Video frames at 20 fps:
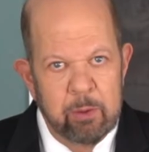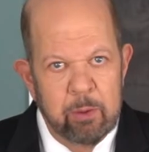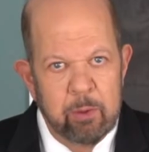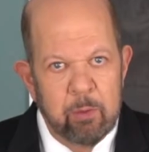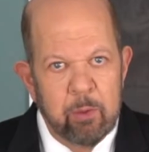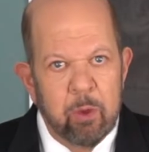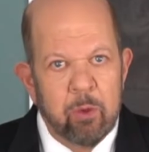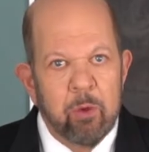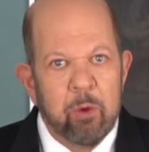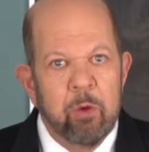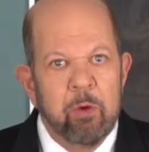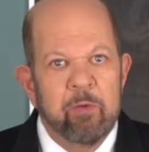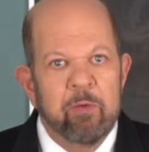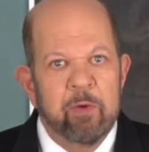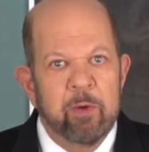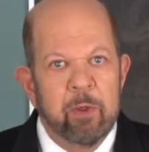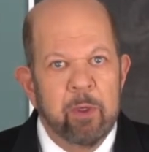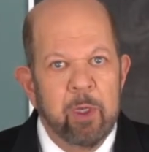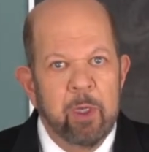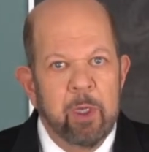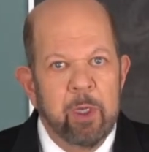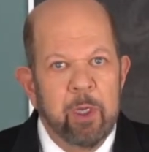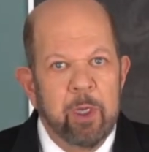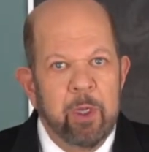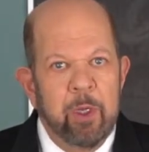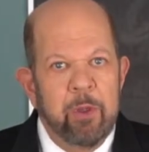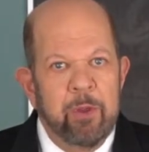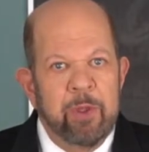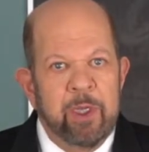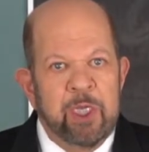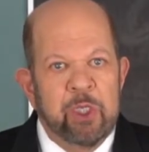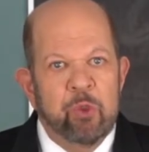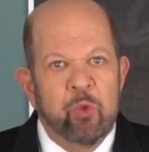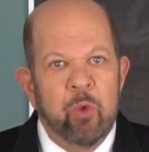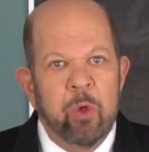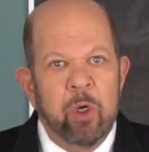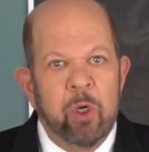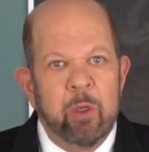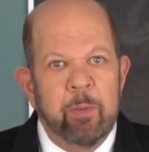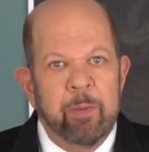Moreover, these
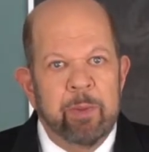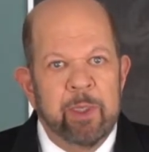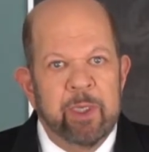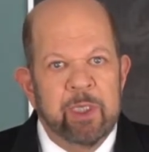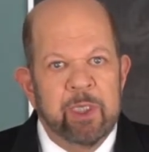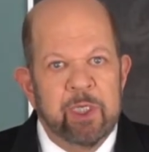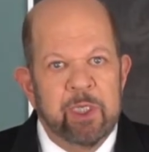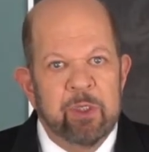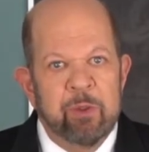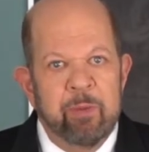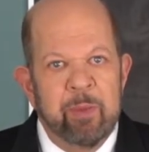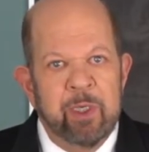workplaces